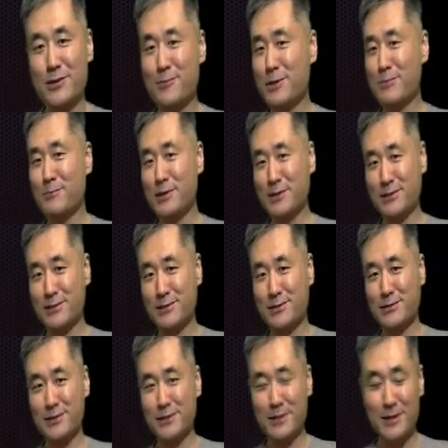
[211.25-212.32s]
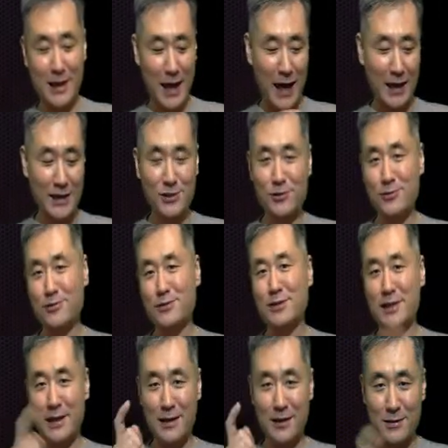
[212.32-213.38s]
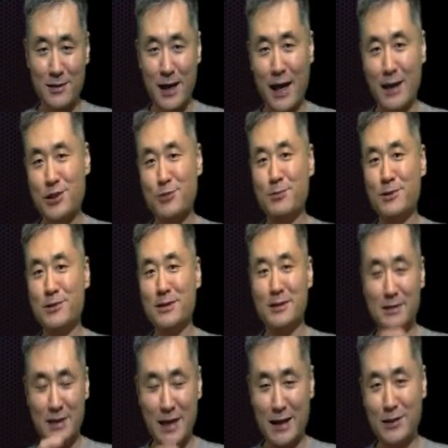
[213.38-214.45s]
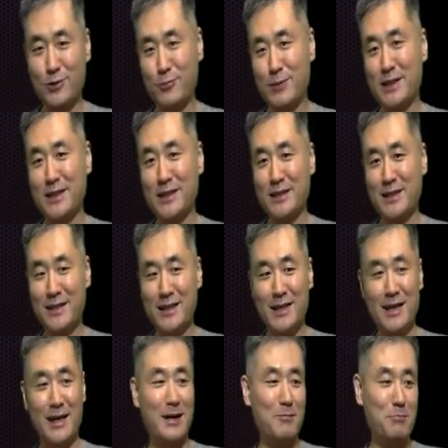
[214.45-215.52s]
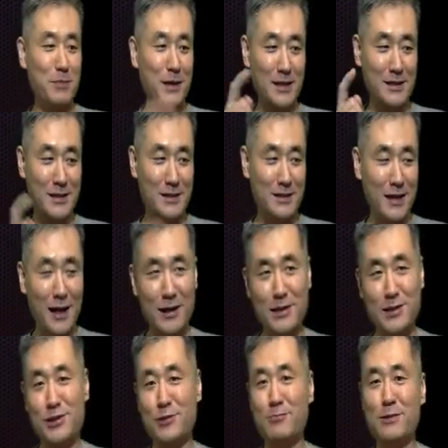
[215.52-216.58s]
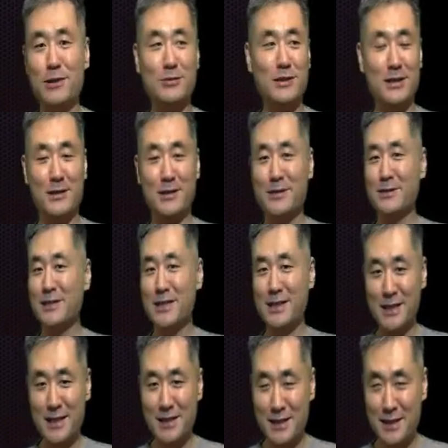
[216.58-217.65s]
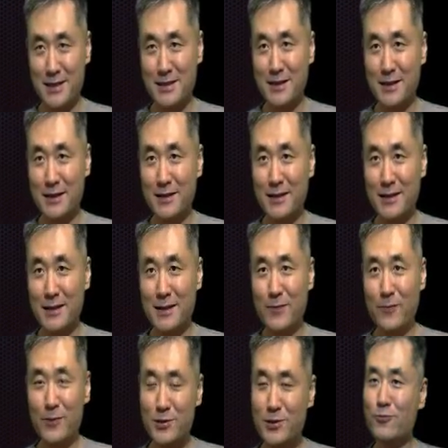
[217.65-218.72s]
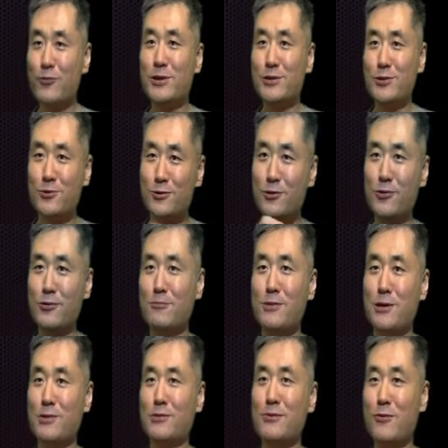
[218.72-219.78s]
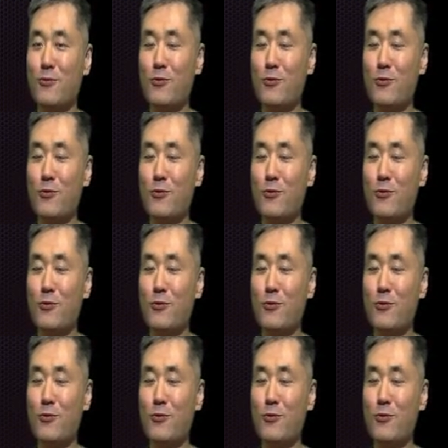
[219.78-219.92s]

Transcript: of the muscles, actions and attachment anatomy, and basic knowledge about the diseases. First, we should know about